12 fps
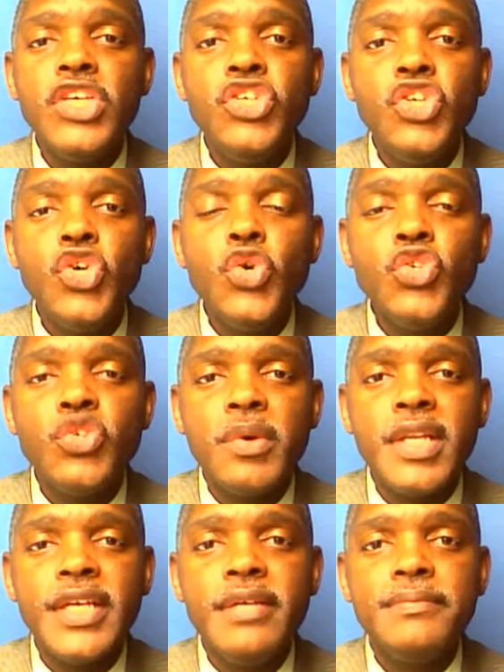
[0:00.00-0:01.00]

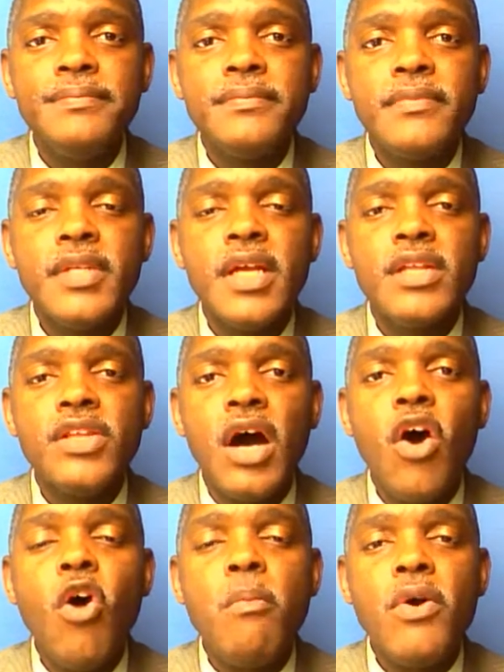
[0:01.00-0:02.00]
Usually, the
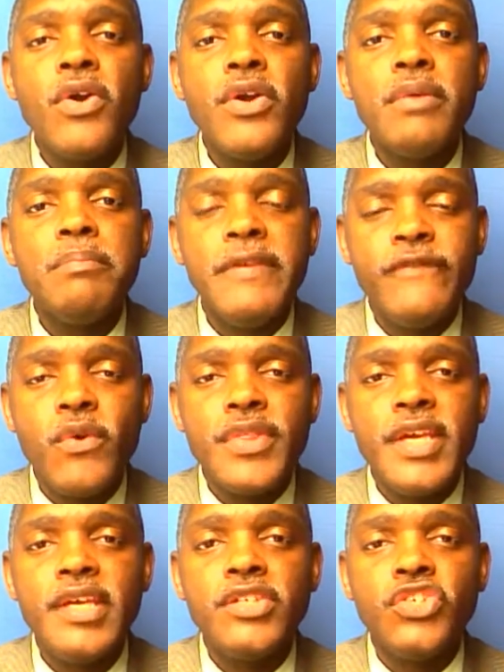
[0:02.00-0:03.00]
homeowner, before
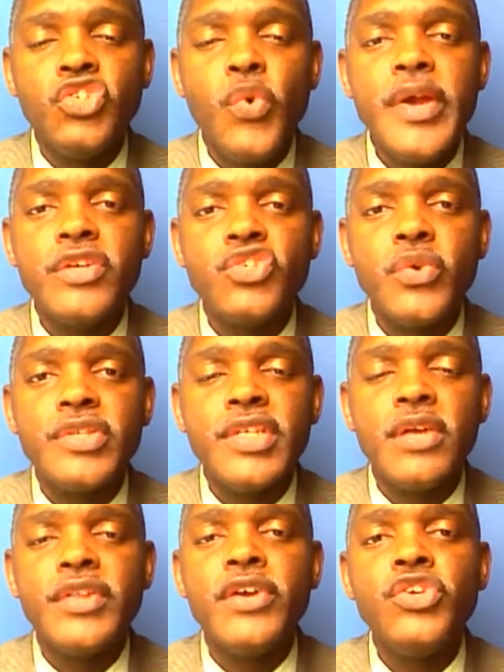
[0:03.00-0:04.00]
they get to doing a short
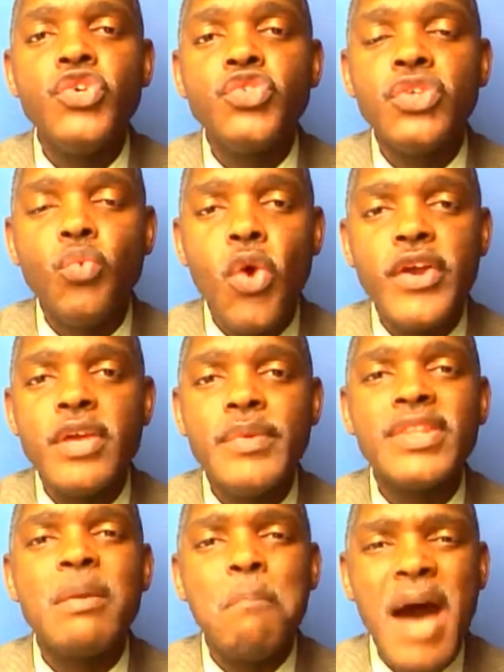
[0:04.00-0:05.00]
sale, they're used to working
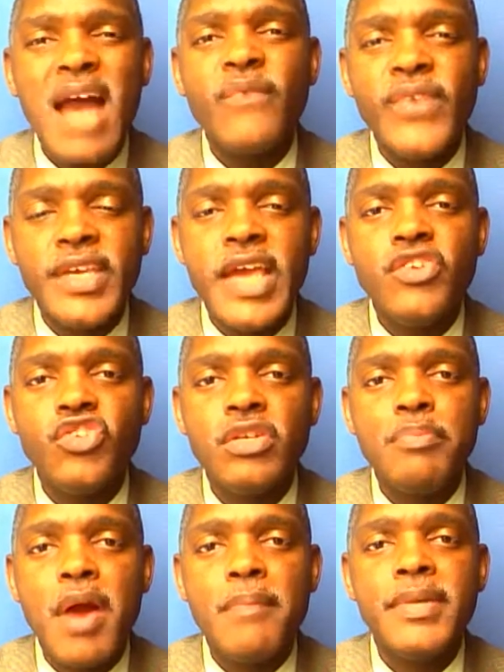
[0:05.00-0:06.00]
with the modification
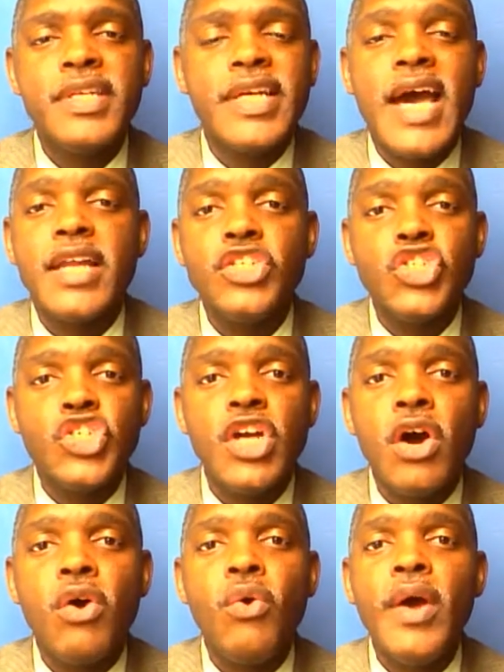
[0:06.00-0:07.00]
department to kind of
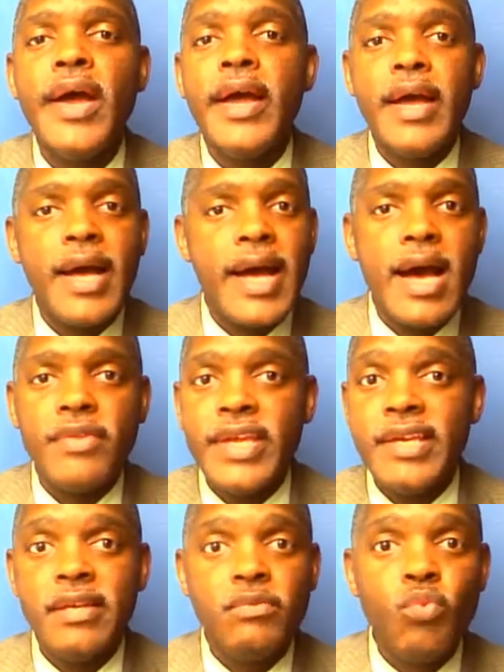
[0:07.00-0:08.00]
show how they
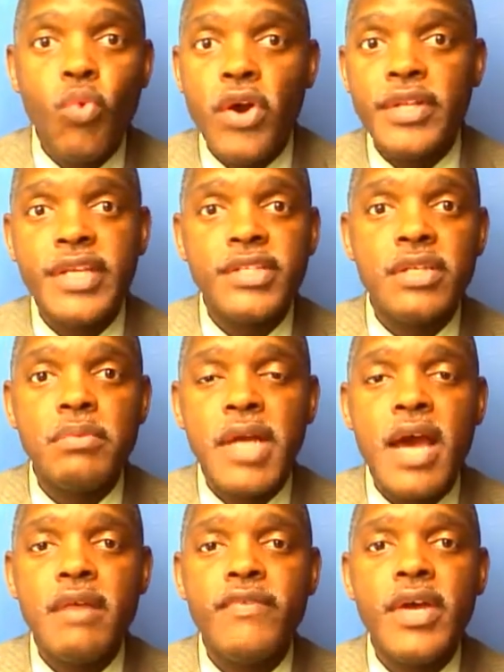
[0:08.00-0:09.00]
could work this and
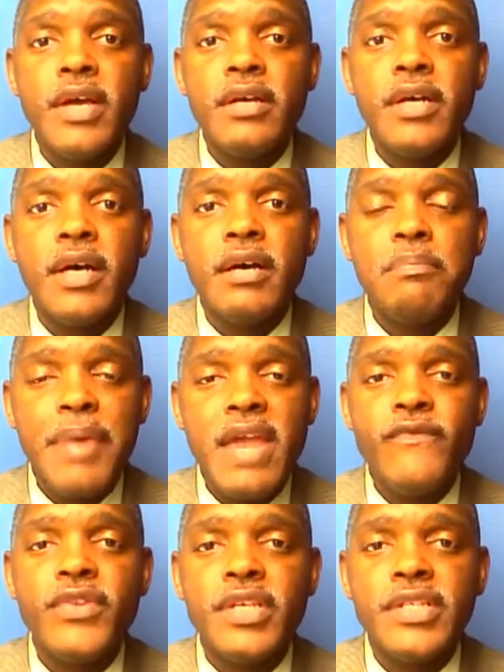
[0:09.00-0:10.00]
kind of
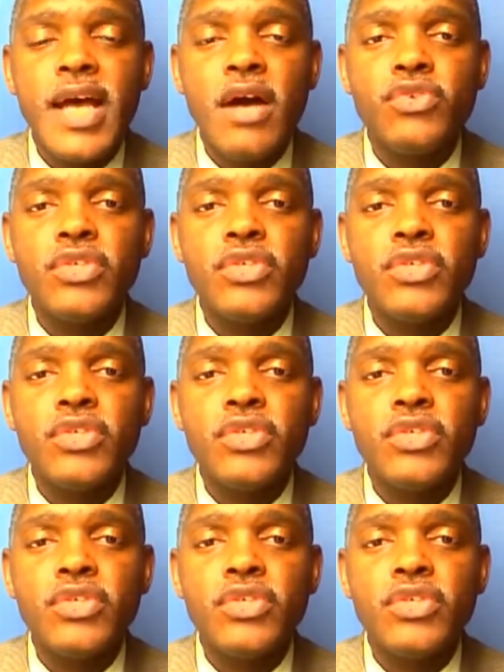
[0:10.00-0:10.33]
pay for this house.